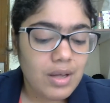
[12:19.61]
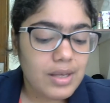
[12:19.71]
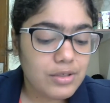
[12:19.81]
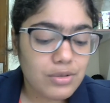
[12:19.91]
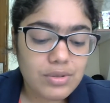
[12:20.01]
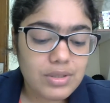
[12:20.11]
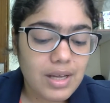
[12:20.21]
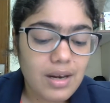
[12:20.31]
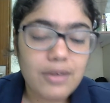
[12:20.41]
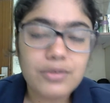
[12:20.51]
is not
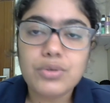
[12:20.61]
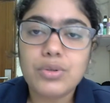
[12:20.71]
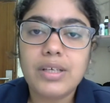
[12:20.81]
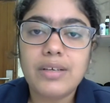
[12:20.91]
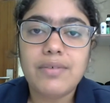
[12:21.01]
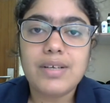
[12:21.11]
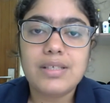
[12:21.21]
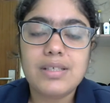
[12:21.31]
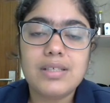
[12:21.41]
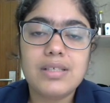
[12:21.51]
allowed to give a
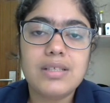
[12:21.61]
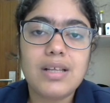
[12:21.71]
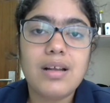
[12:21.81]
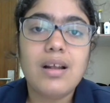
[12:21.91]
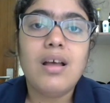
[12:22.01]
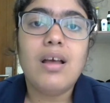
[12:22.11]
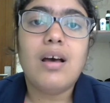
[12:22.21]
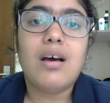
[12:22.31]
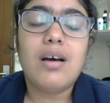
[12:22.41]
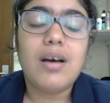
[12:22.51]
sentence that
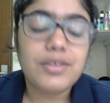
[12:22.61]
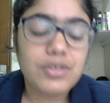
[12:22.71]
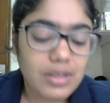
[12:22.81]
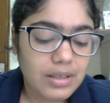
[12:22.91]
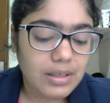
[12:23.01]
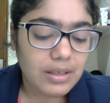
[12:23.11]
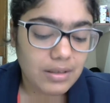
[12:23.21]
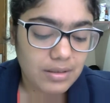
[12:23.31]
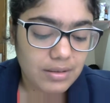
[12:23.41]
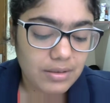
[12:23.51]
actually
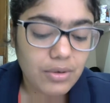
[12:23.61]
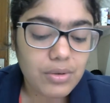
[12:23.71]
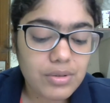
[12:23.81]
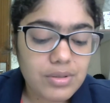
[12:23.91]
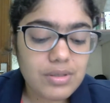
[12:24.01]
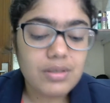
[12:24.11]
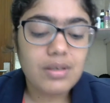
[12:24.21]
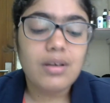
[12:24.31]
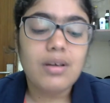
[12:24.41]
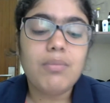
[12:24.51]
goes
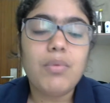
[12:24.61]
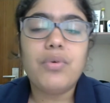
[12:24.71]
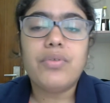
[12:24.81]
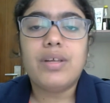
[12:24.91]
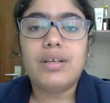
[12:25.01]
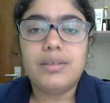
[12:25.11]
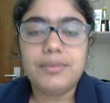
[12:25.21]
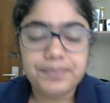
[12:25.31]
more than